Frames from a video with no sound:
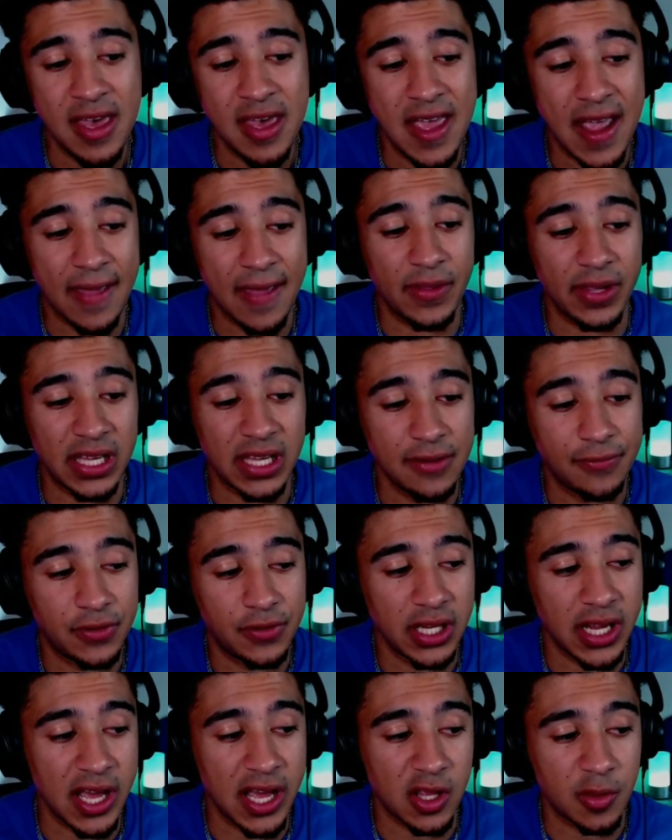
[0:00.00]
and the gifting
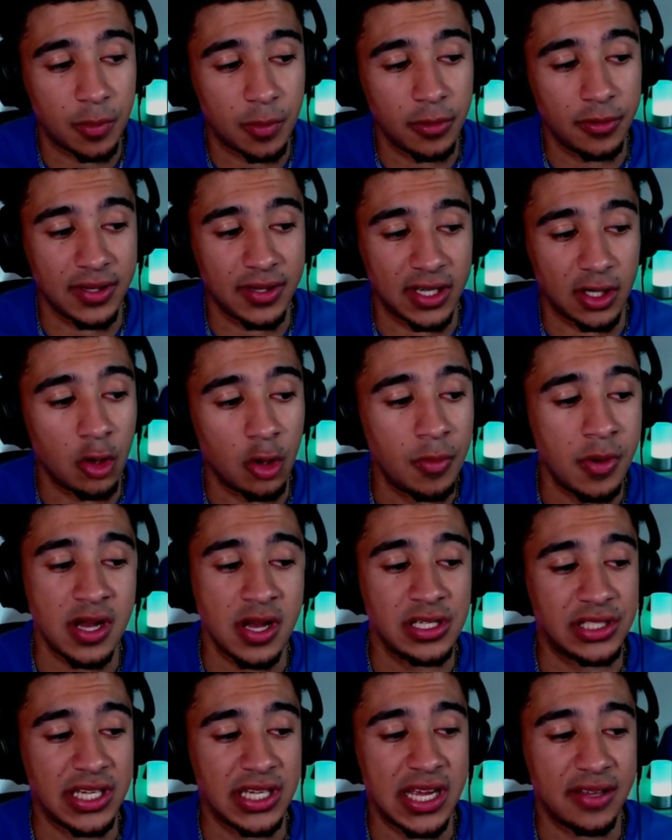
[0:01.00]
experts at Omaha
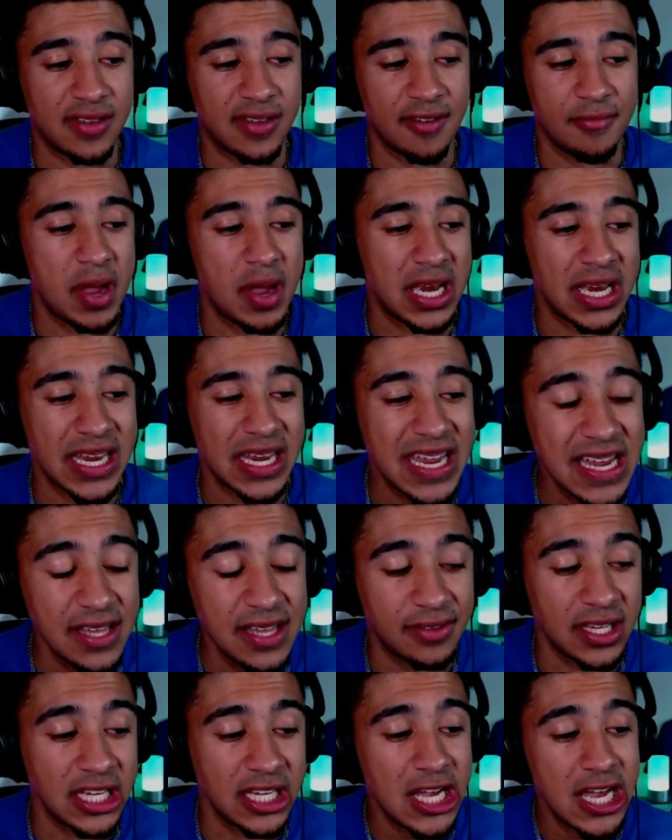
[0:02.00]
Steaks have made it
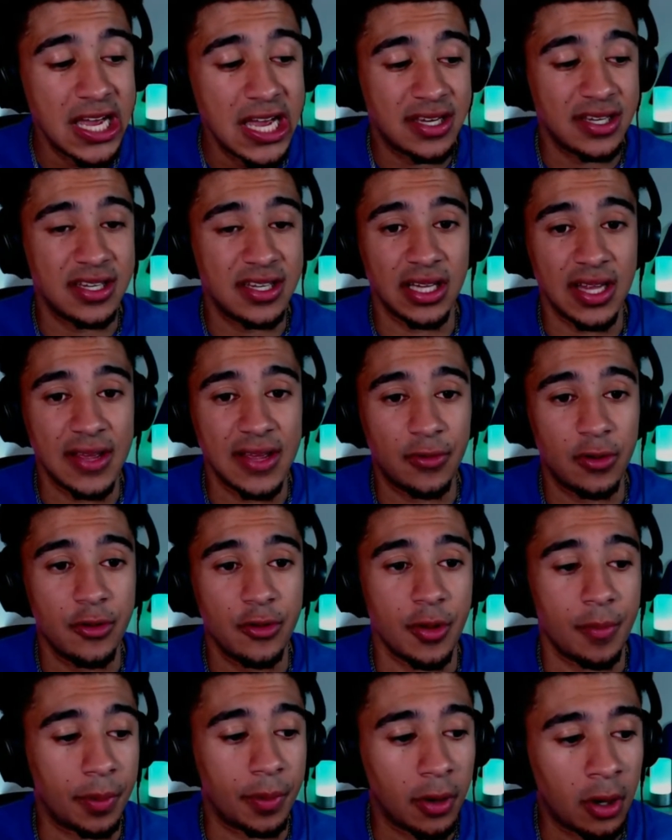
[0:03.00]
easy to deliver the
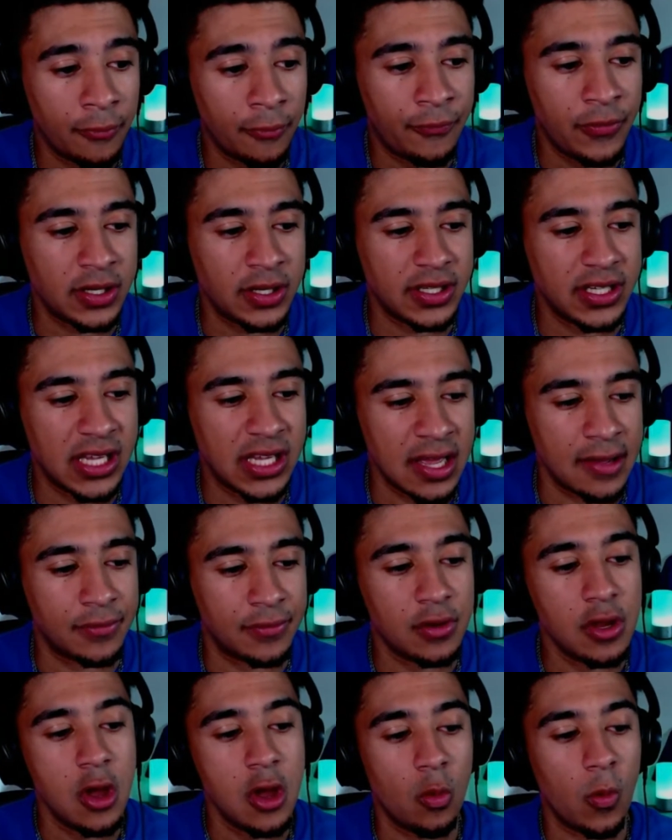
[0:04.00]
perfect gift
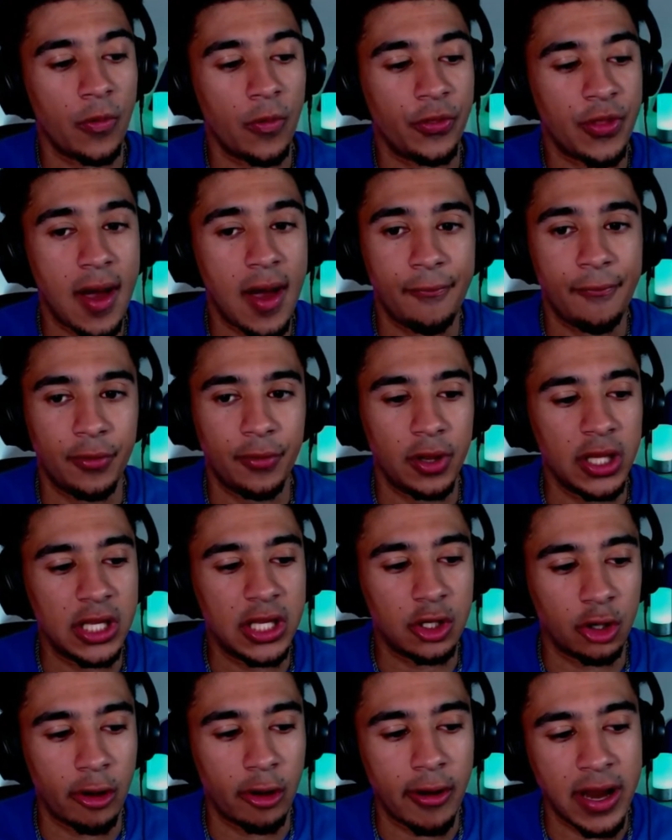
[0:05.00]
with thoughtfully
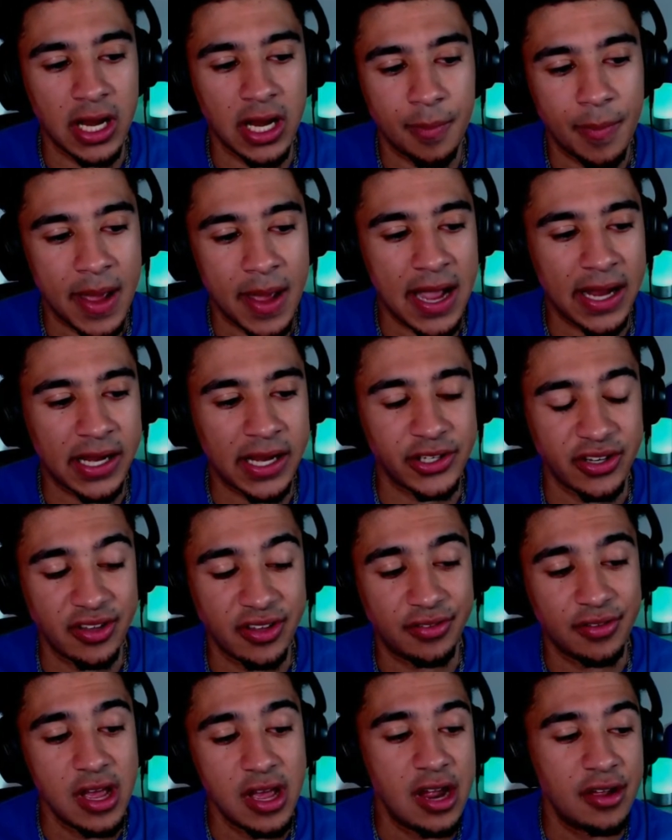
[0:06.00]
curated packages
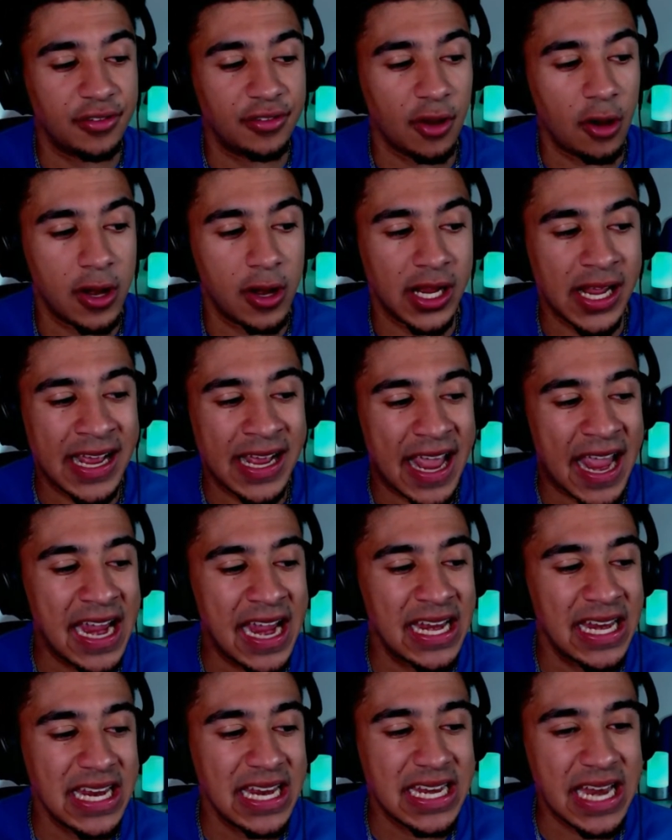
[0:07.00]
starting at
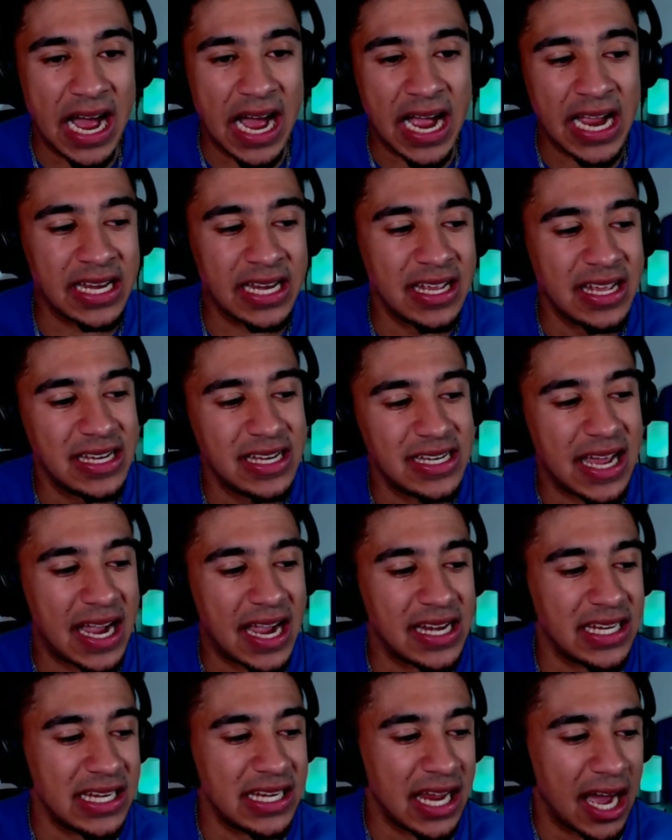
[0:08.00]

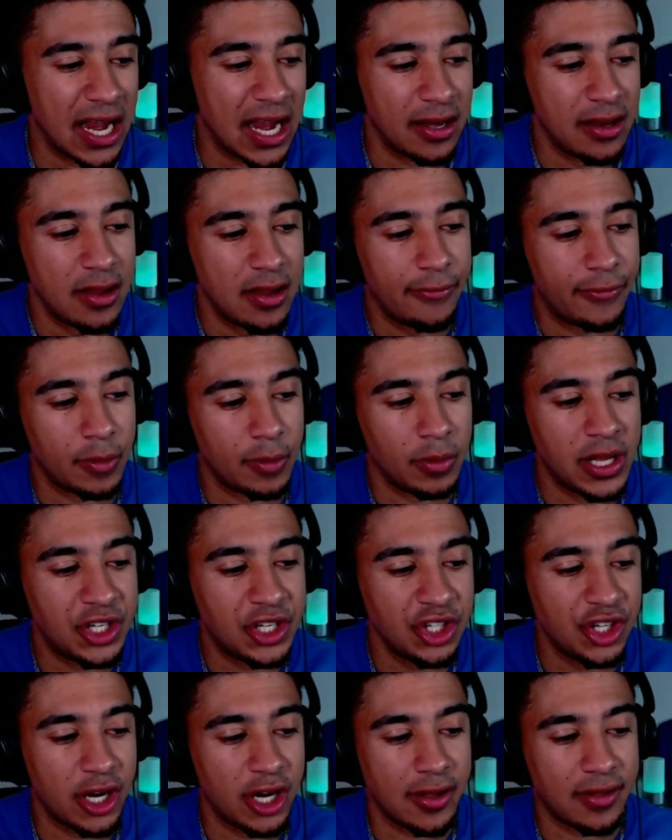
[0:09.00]
$89.99. From
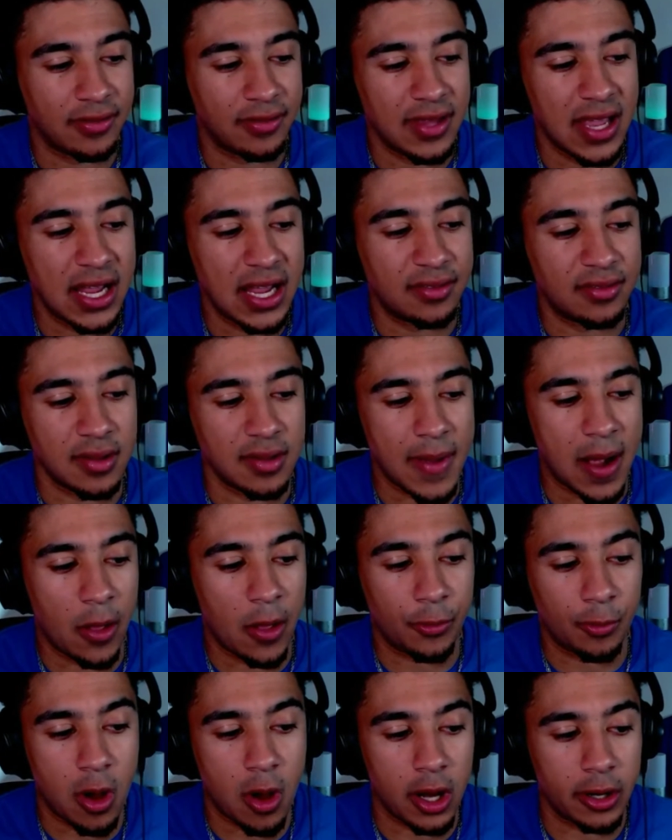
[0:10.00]
legendary steaks to
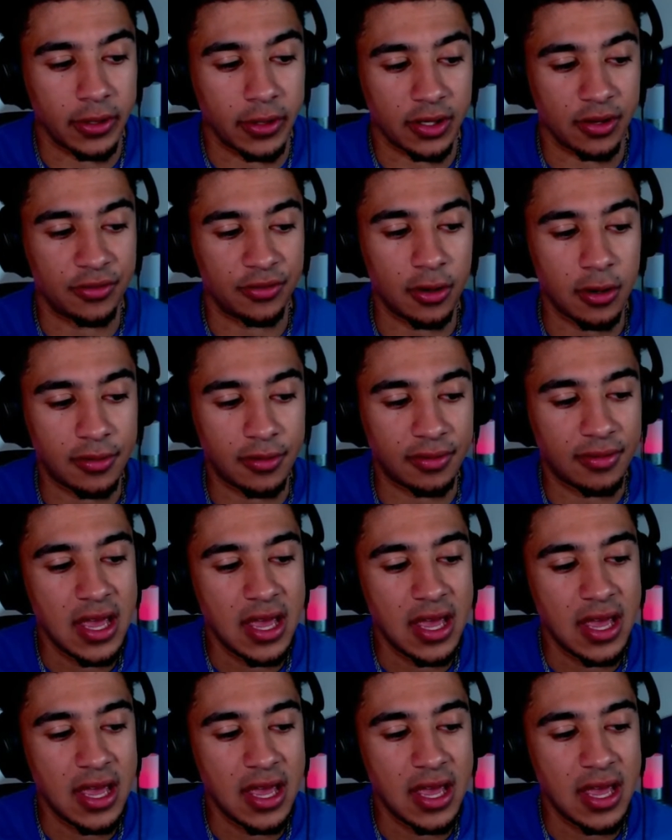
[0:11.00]
mouth-watering desserts